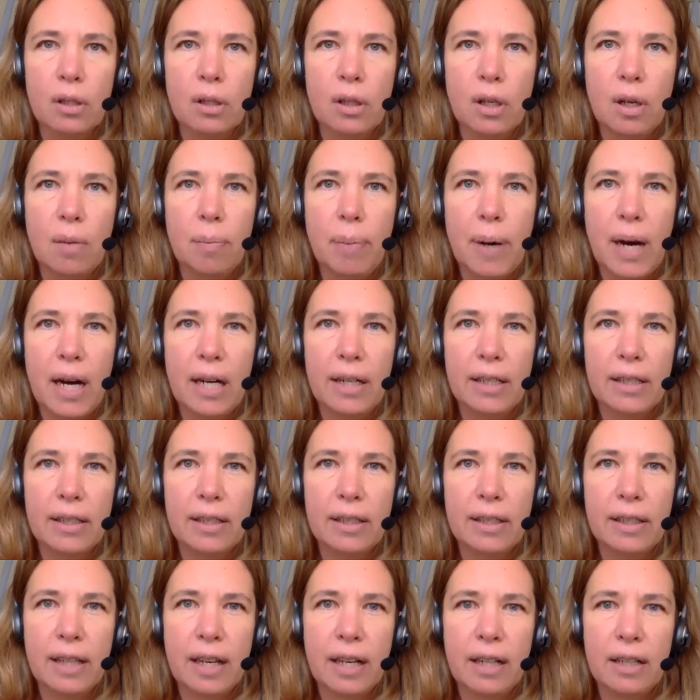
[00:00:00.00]
about
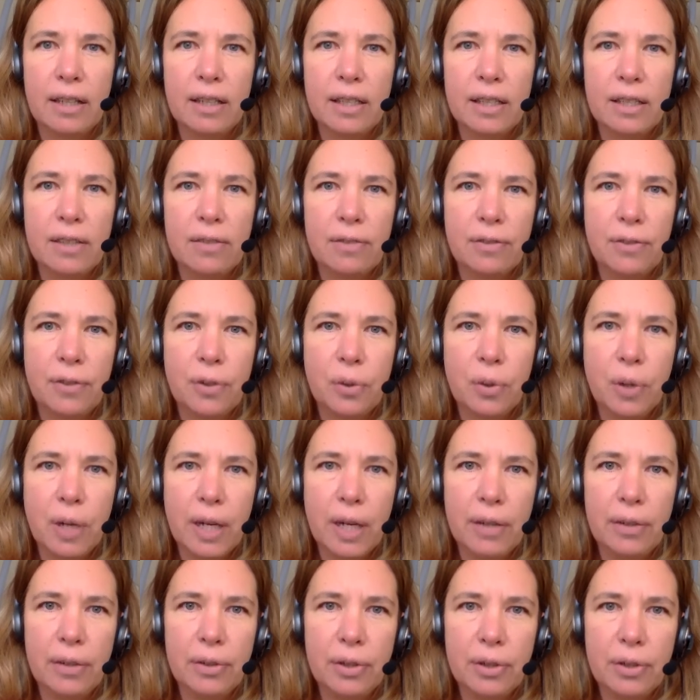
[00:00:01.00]

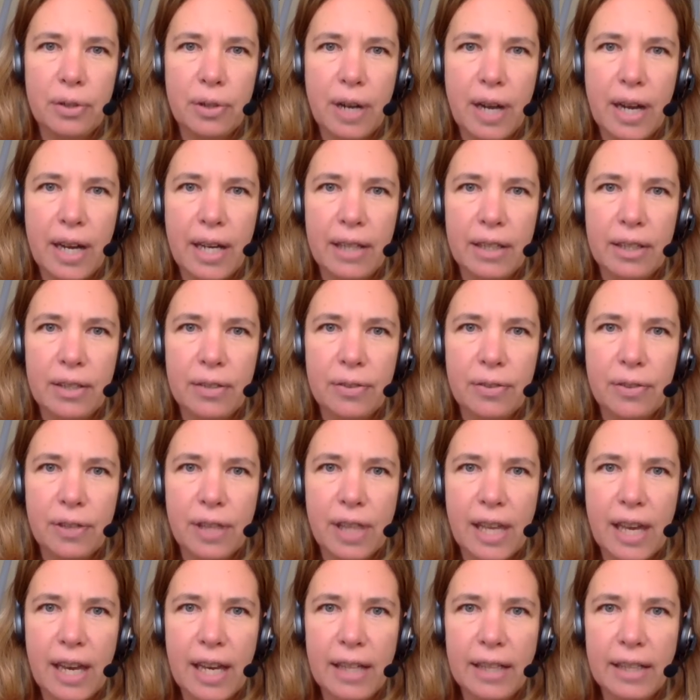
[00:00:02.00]
1,400 Rand for
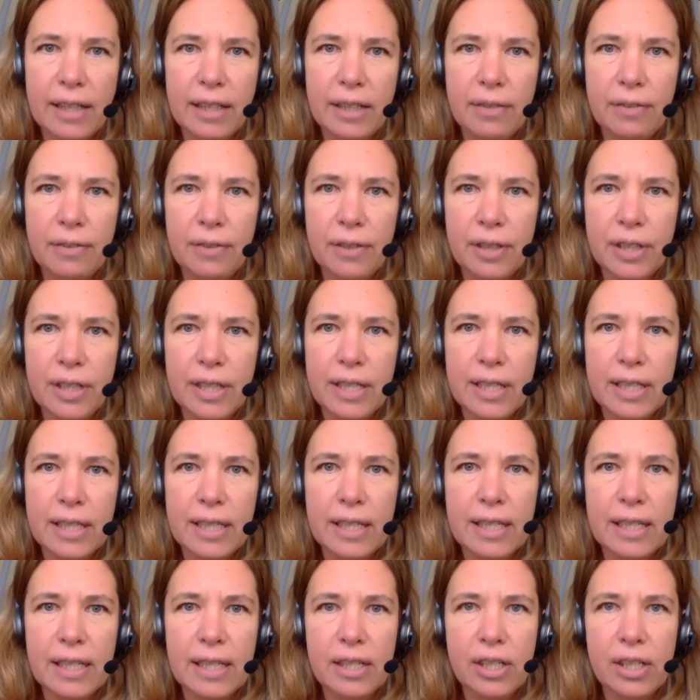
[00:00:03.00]
that first
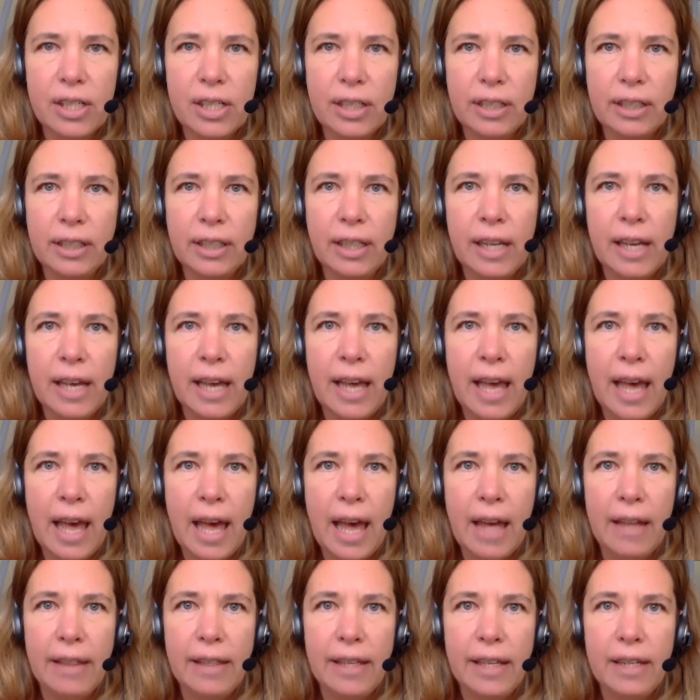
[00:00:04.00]
session.
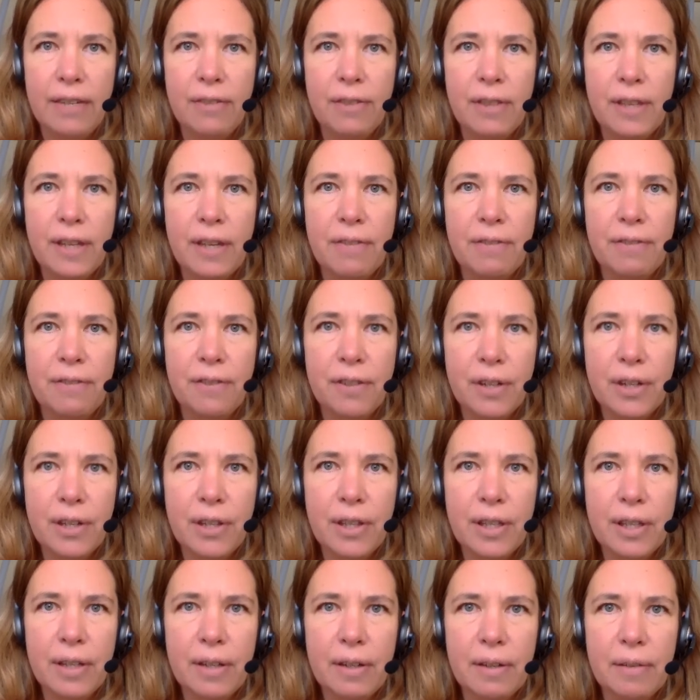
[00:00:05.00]
And then if there are
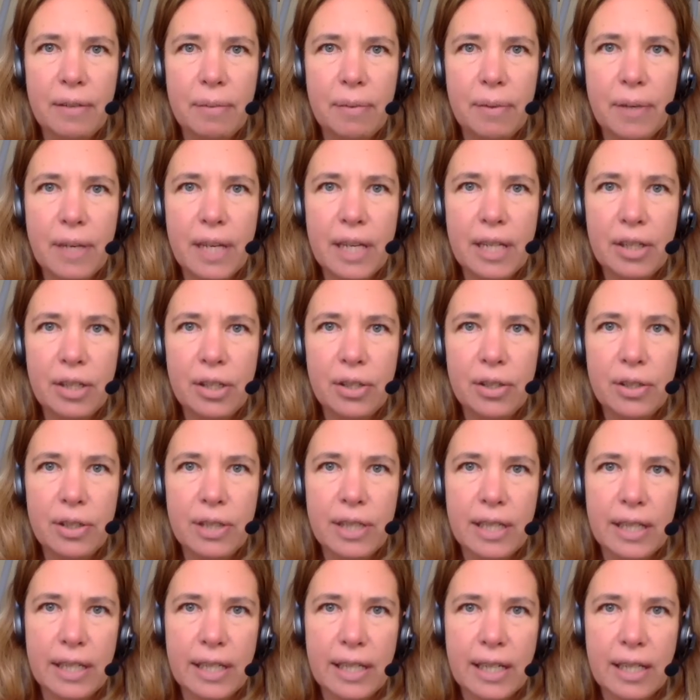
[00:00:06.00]
further issues
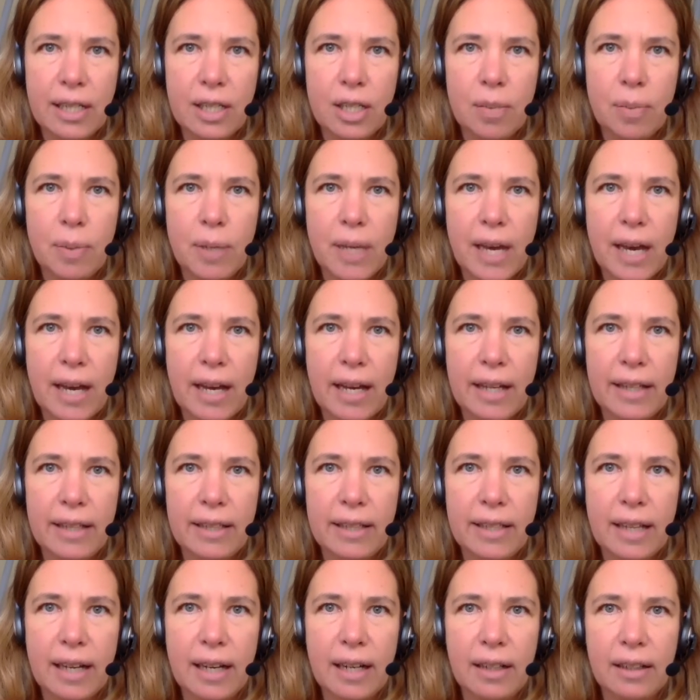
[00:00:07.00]
that need to be
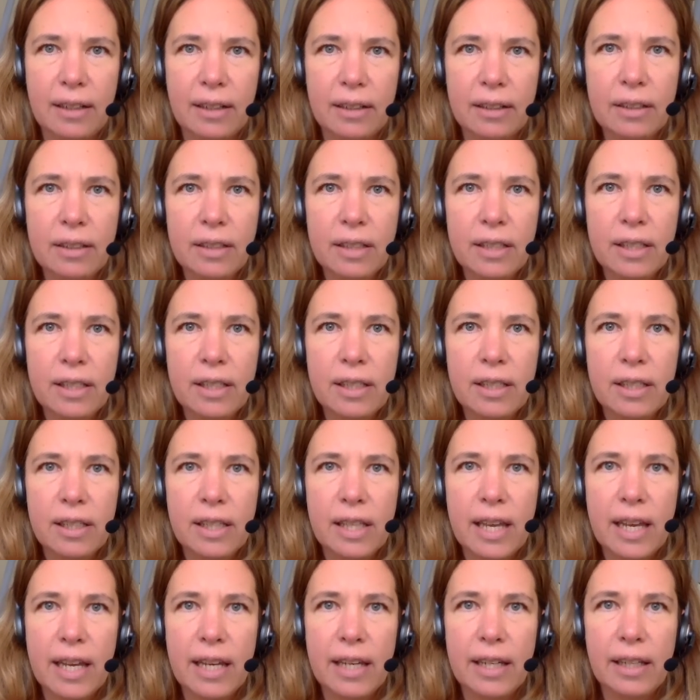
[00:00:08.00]
ironed out,
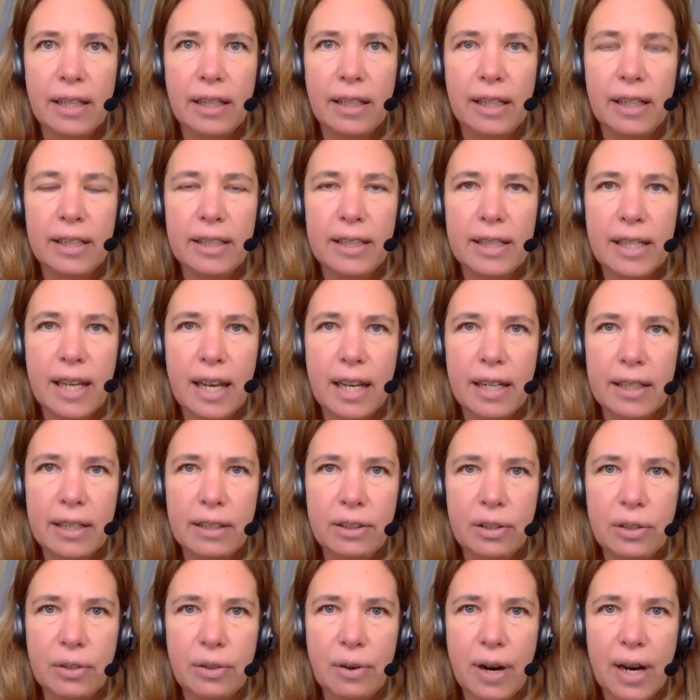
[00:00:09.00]
then it's
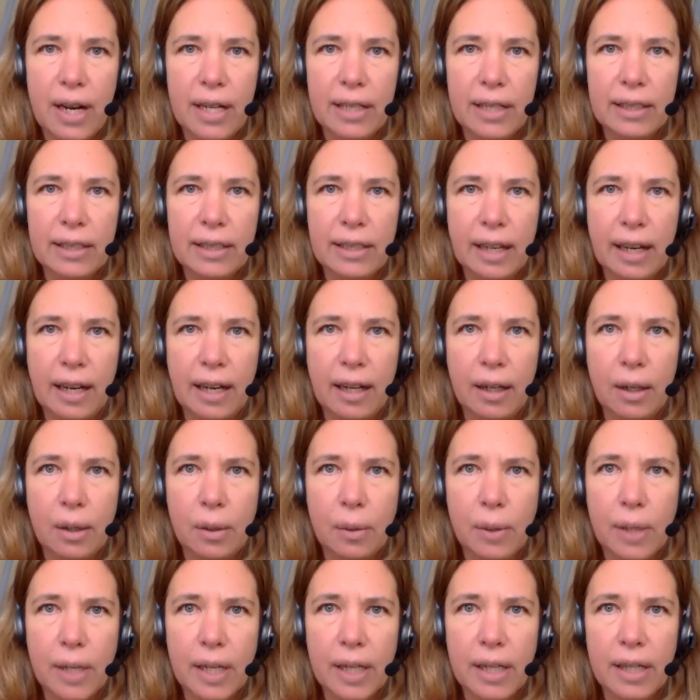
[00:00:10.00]
800 Rand an
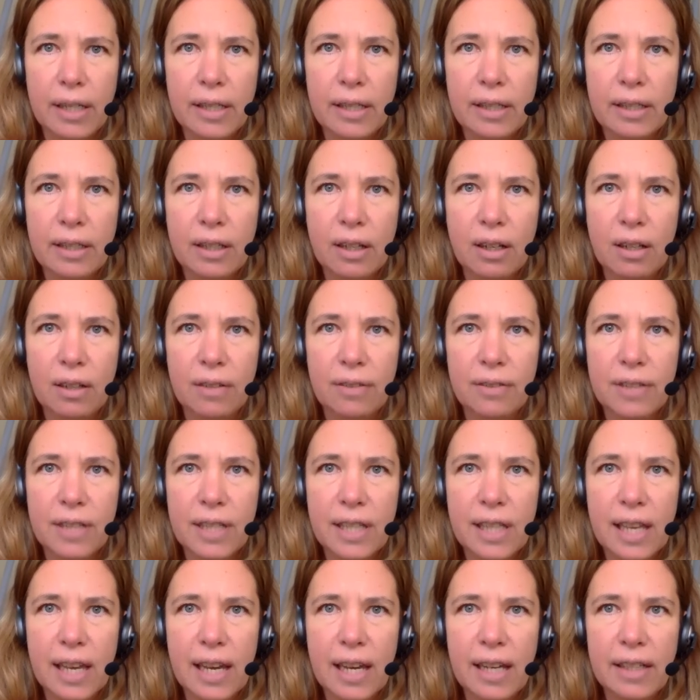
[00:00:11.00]
hour after
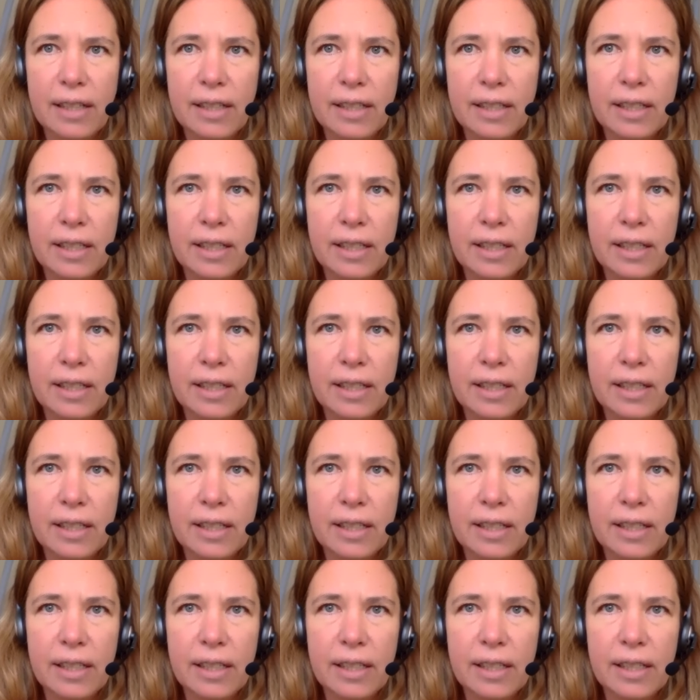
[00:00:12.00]
that.